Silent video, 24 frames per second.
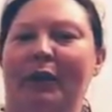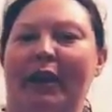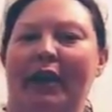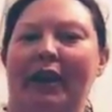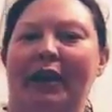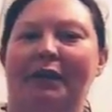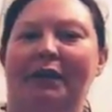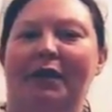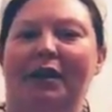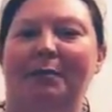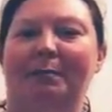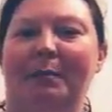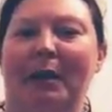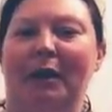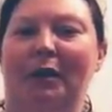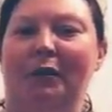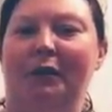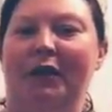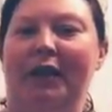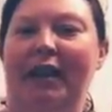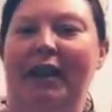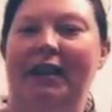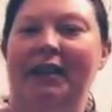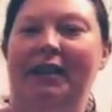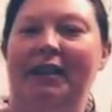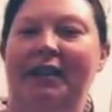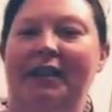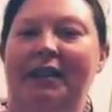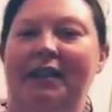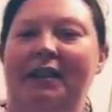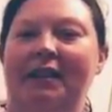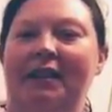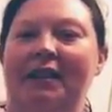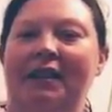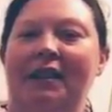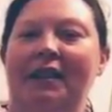that have smelled
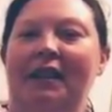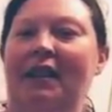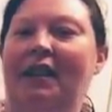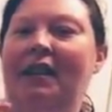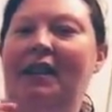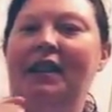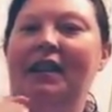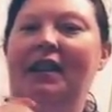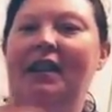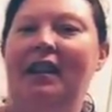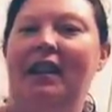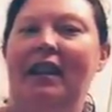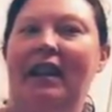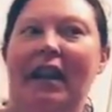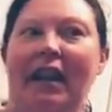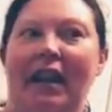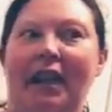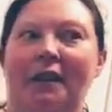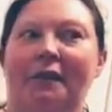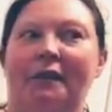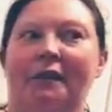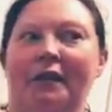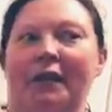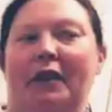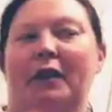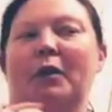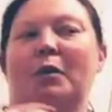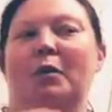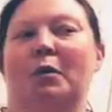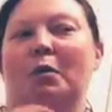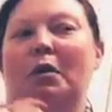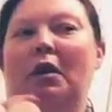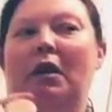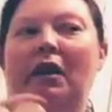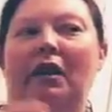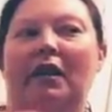this, if
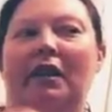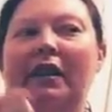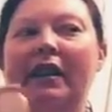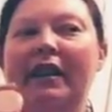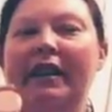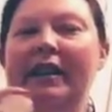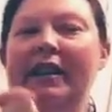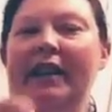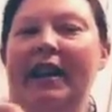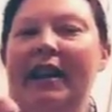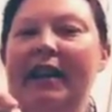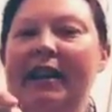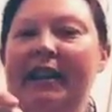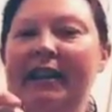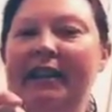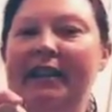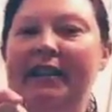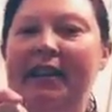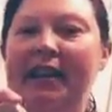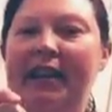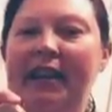you are an 80s